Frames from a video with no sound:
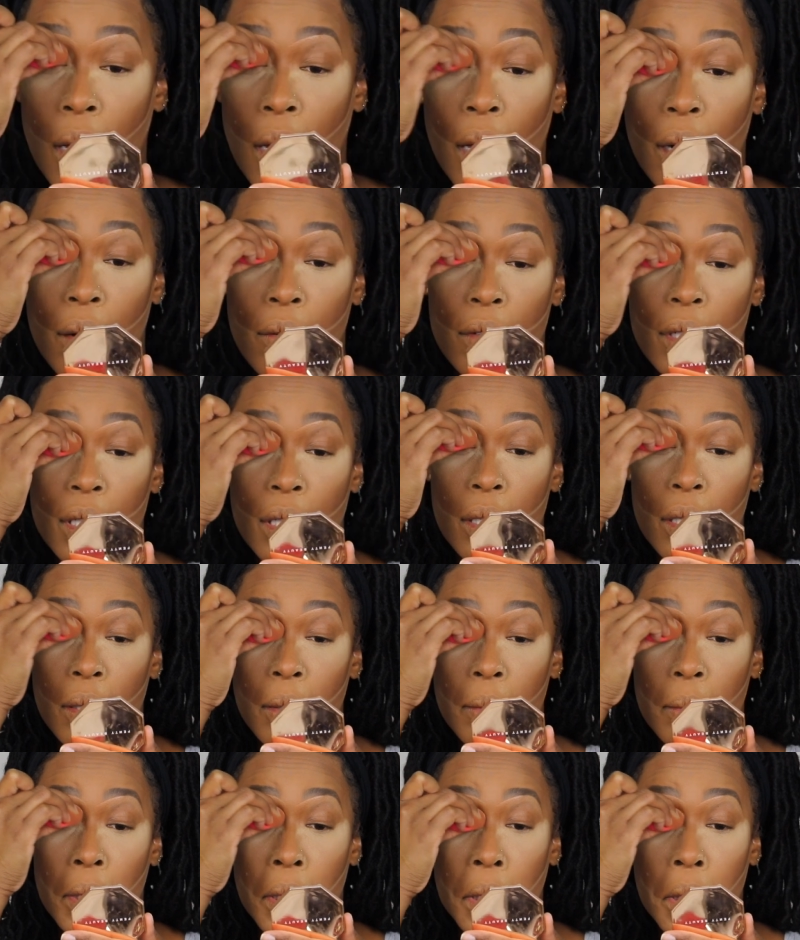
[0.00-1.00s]
I don't really
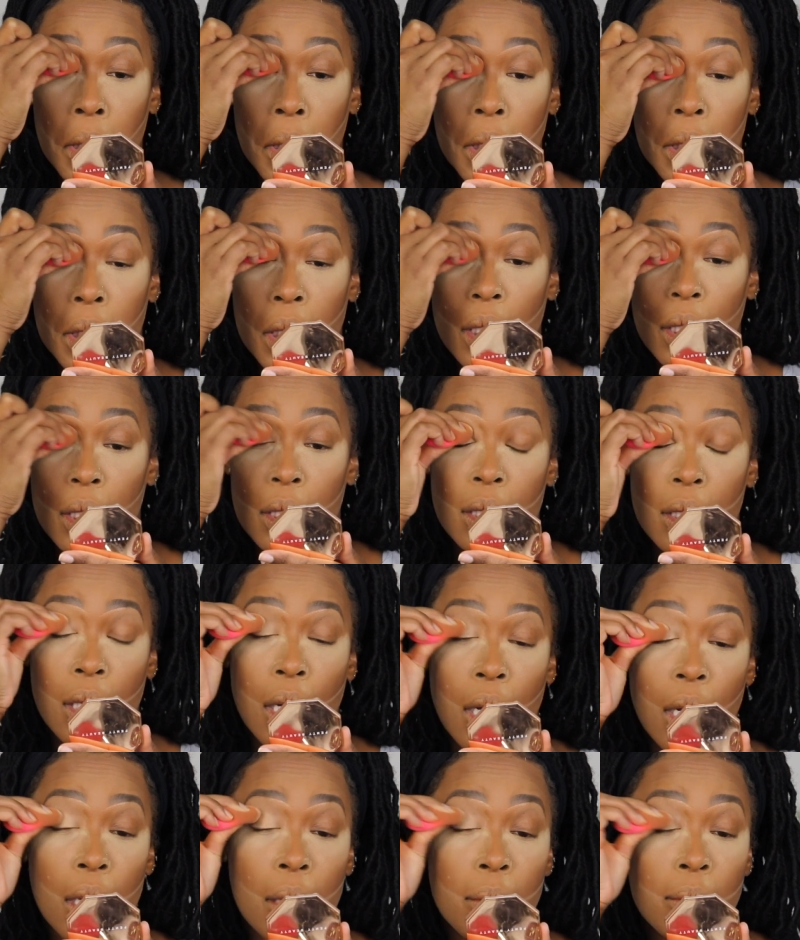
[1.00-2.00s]
know where it is at this
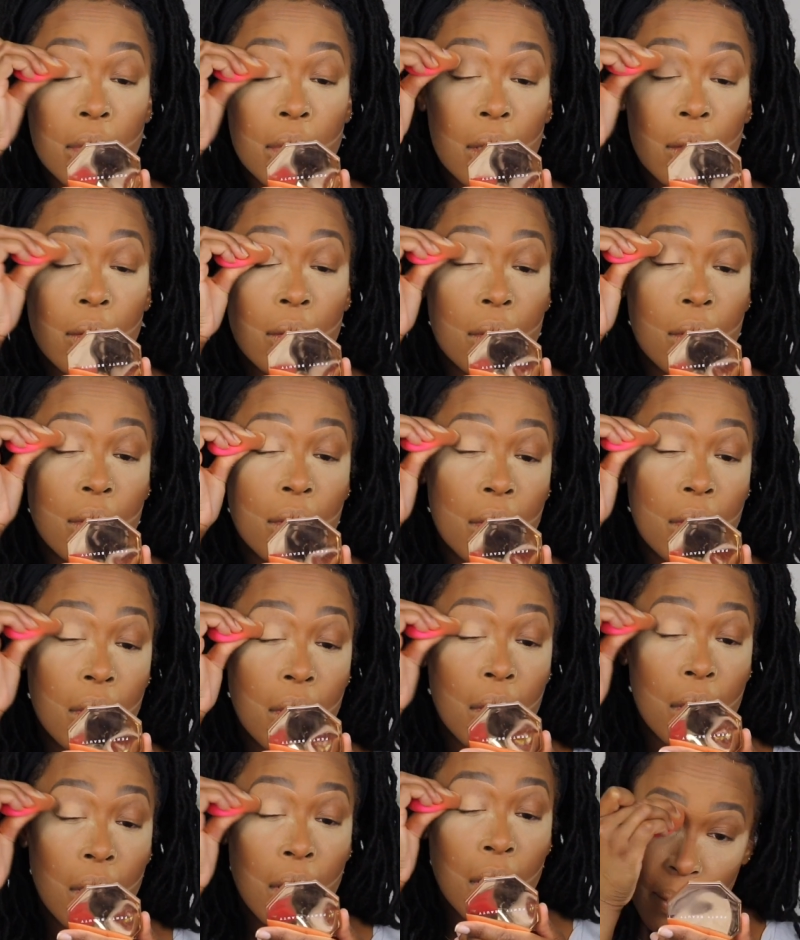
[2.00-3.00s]
time, so
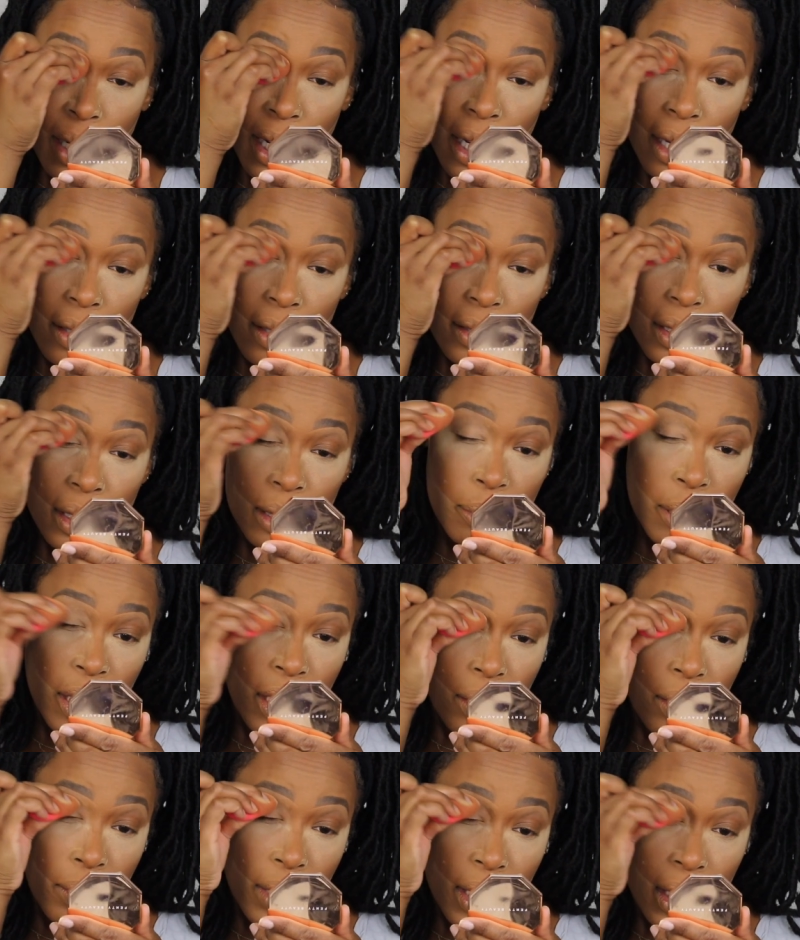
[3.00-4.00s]
when I use this
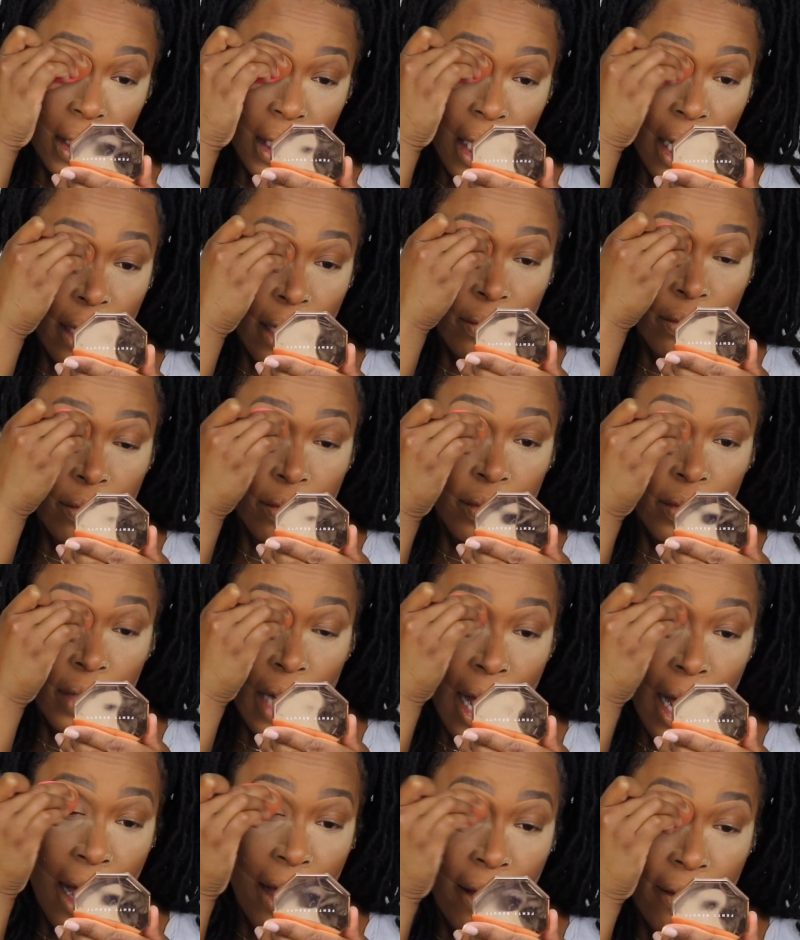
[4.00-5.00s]
Louise, I
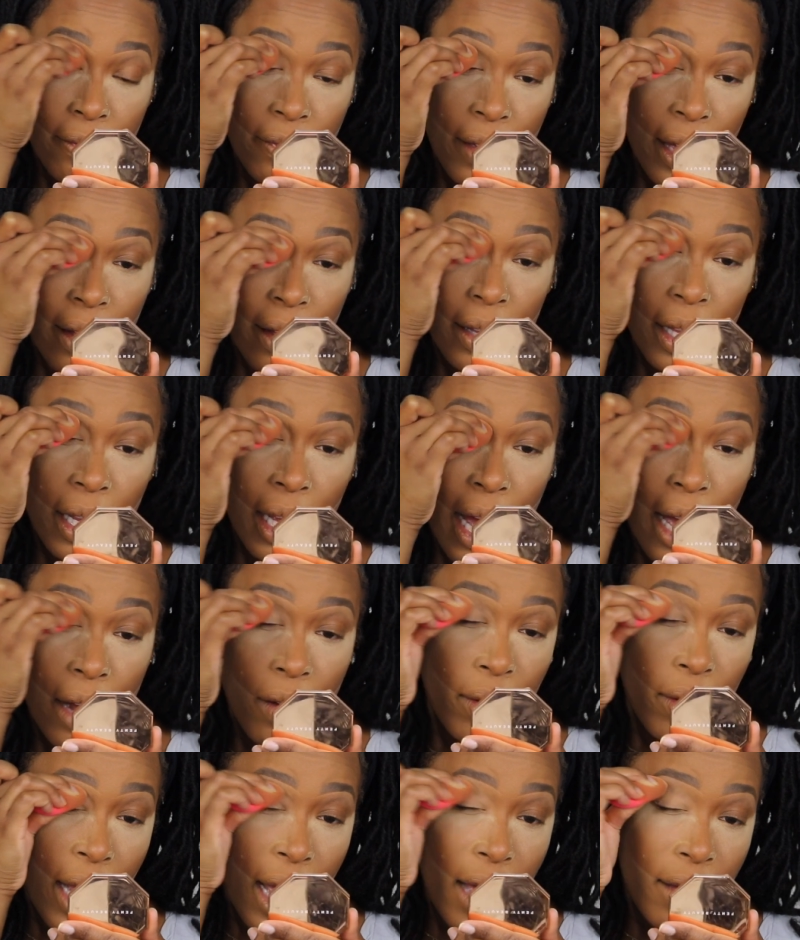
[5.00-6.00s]
found like I
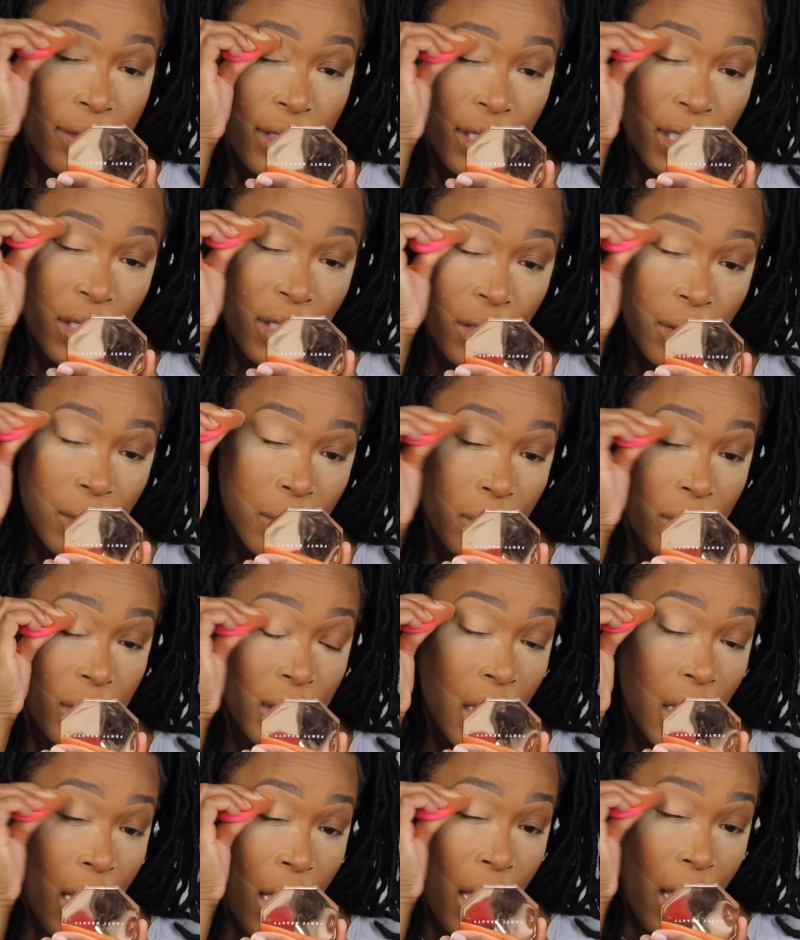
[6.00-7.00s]
don't have to use
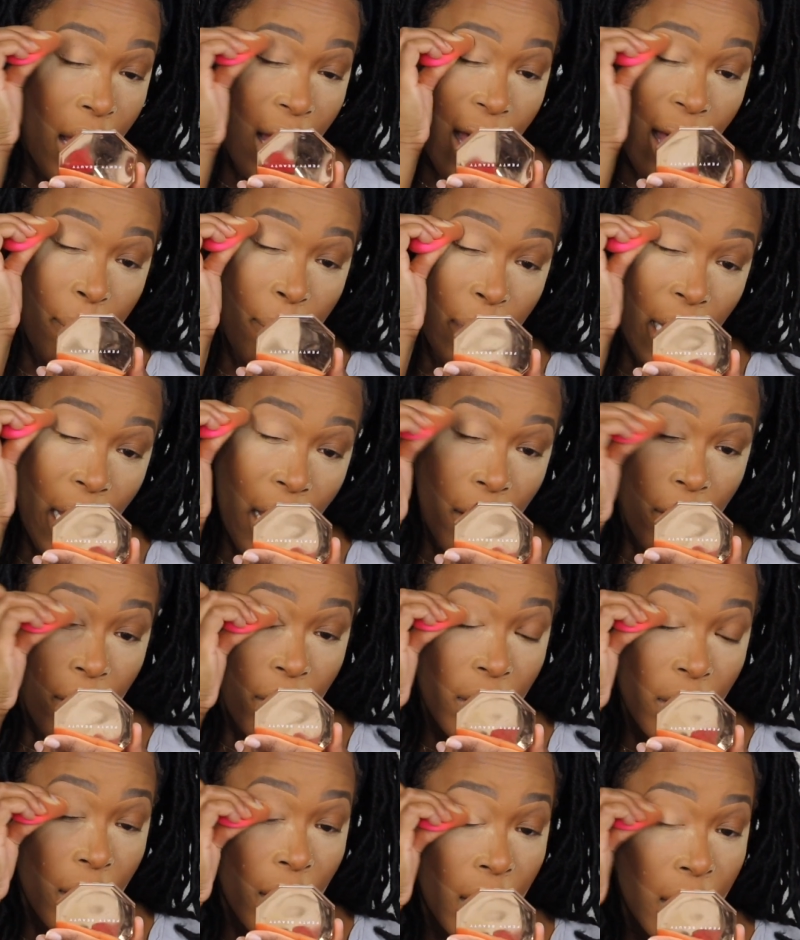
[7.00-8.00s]
a
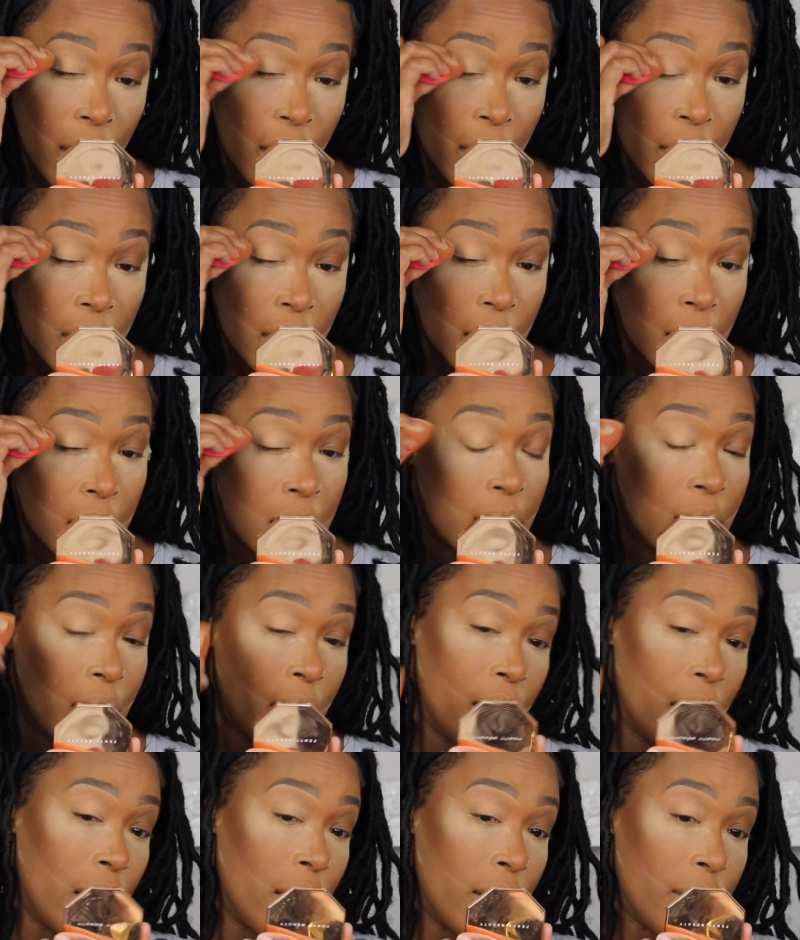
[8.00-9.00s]
powder on it to
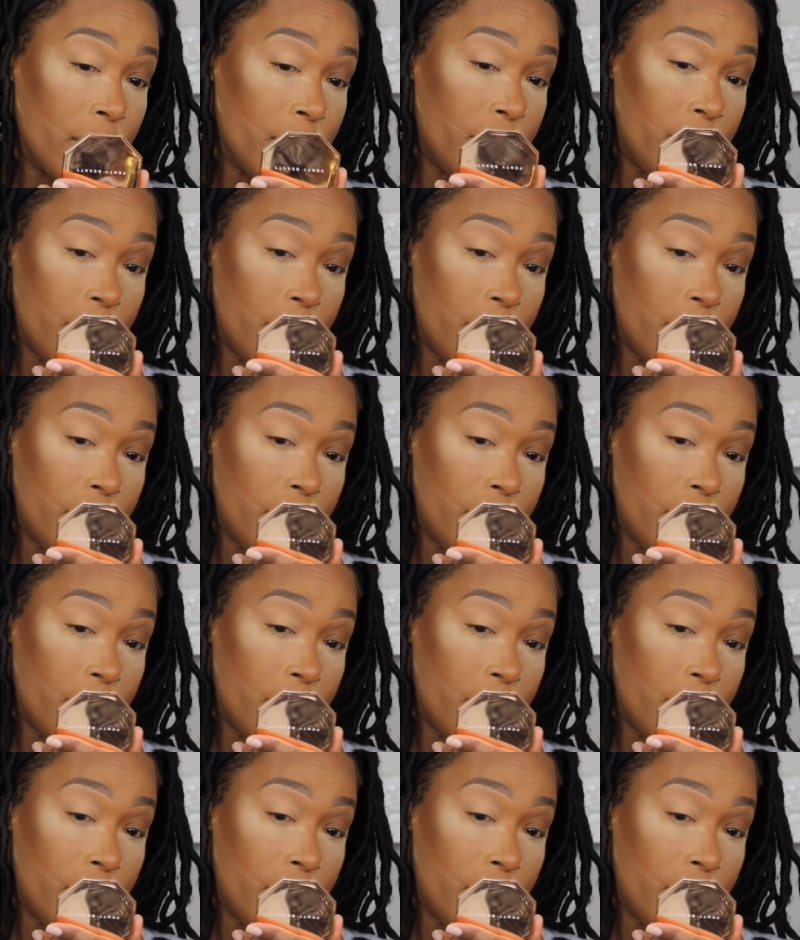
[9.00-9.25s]
set it,